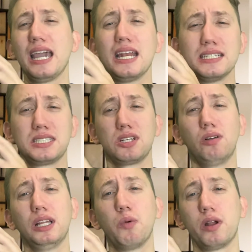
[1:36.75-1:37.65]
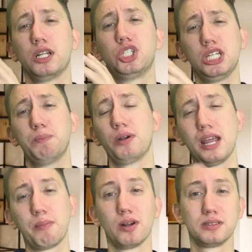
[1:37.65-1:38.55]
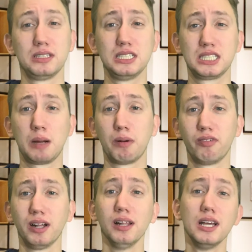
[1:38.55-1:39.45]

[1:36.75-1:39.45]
It is certainly one of the cheaper neighborhoods in East Somerville.